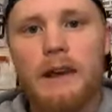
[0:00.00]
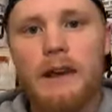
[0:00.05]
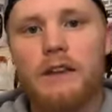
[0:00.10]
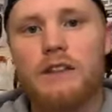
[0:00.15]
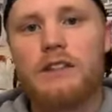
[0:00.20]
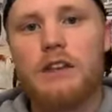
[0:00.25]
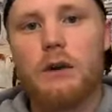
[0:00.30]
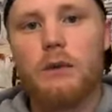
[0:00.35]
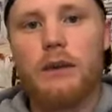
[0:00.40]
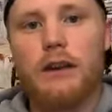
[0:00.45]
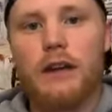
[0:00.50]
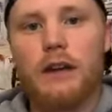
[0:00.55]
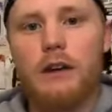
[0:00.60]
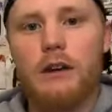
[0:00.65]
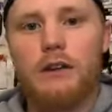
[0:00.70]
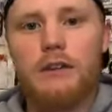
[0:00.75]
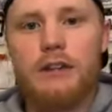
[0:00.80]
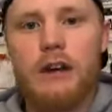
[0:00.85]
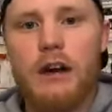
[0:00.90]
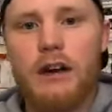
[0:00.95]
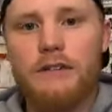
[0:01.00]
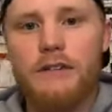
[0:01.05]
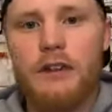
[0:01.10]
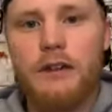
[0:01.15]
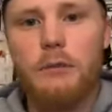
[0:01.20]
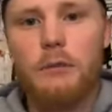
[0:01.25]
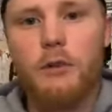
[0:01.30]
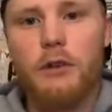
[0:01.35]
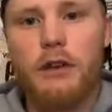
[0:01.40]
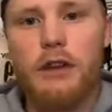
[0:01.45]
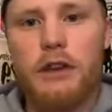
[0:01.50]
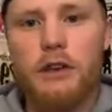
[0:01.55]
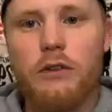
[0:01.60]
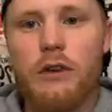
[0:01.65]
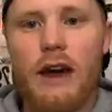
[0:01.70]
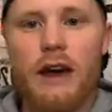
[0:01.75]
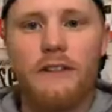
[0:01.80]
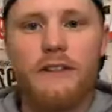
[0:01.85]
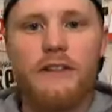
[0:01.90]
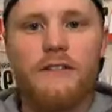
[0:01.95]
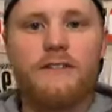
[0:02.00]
so when it goes off in the morning you have to